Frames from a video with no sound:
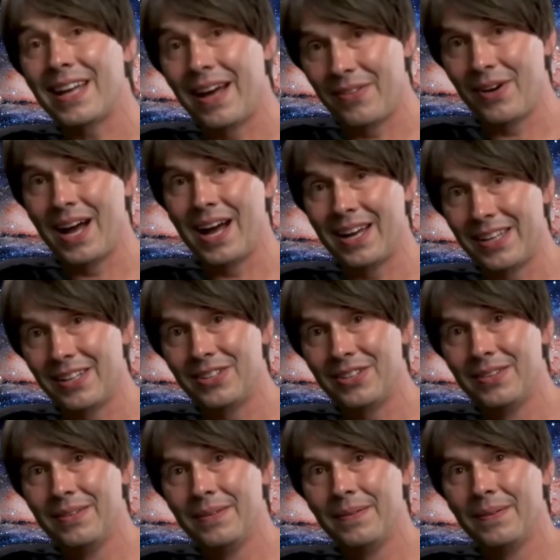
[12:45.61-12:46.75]
ever asked
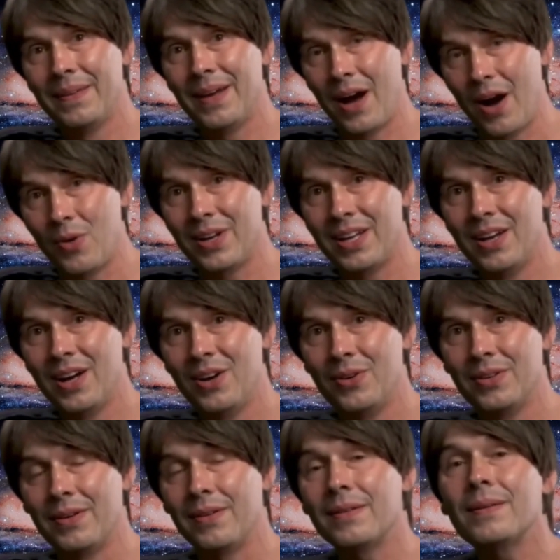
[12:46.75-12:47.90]
Are we alone?